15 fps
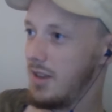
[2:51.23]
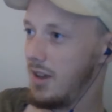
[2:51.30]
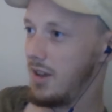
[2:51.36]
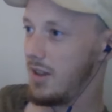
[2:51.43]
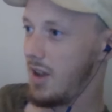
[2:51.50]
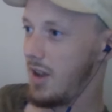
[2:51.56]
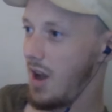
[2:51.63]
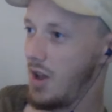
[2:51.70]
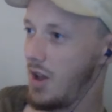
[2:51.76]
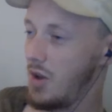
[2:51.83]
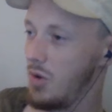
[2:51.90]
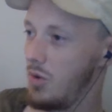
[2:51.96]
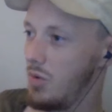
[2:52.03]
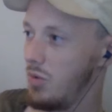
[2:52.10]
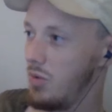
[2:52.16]
the guy
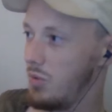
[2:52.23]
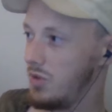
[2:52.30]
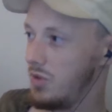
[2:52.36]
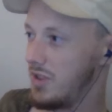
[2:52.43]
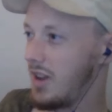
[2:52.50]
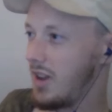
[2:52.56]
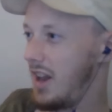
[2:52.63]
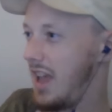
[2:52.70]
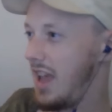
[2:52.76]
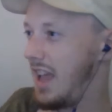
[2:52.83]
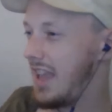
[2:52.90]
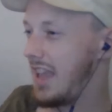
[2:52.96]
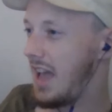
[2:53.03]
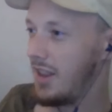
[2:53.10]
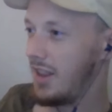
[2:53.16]
who was a kind of
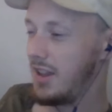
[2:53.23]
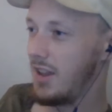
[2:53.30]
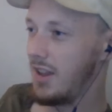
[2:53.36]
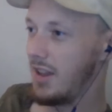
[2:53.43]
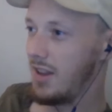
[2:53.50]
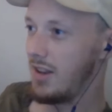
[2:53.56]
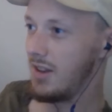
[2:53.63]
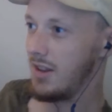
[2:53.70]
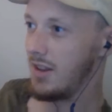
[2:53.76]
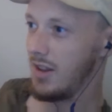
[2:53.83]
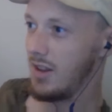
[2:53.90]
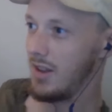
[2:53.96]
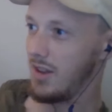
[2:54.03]
Hegelian.